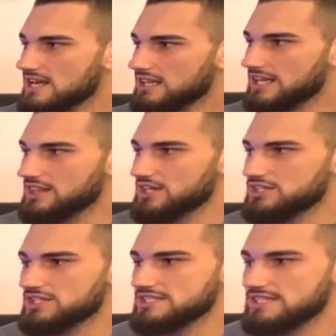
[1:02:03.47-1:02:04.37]
Like, they're
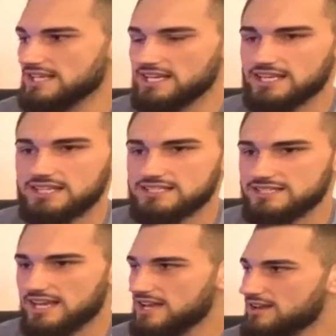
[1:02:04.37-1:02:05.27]
just singing the
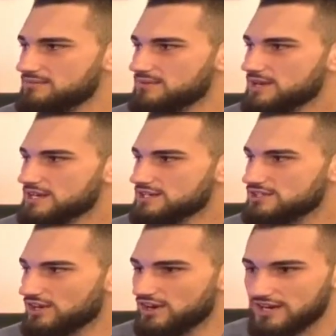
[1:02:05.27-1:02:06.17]
same
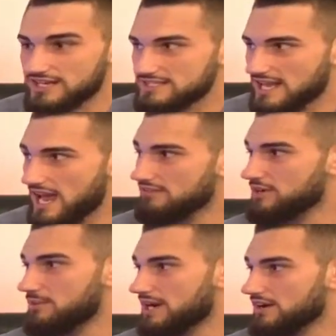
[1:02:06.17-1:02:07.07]
song as
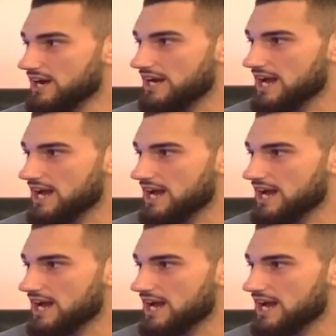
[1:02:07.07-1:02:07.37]
everybody right now,